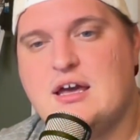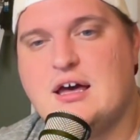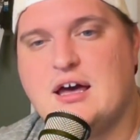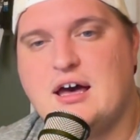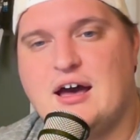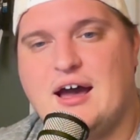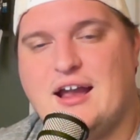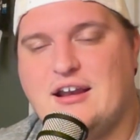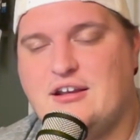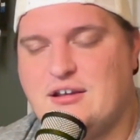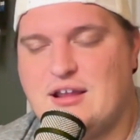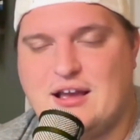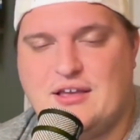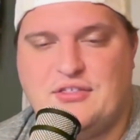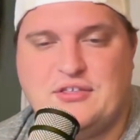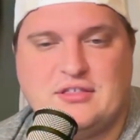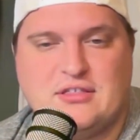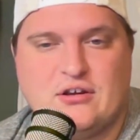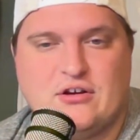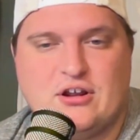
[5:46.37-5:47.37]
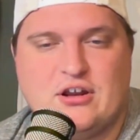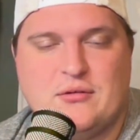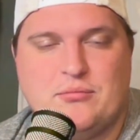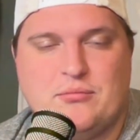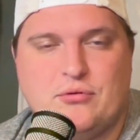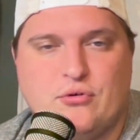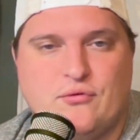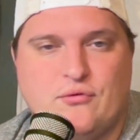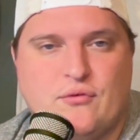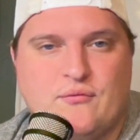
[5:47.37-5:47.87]
I think they're going to
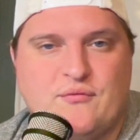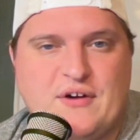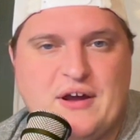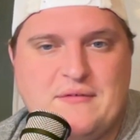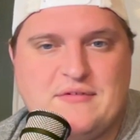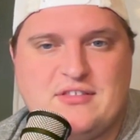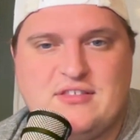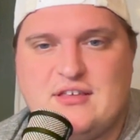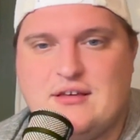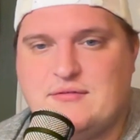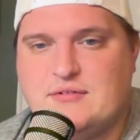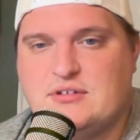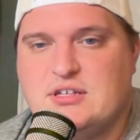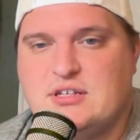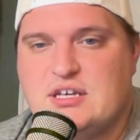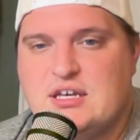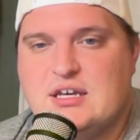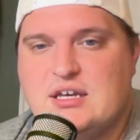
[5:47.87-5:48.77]
improve from 5-7.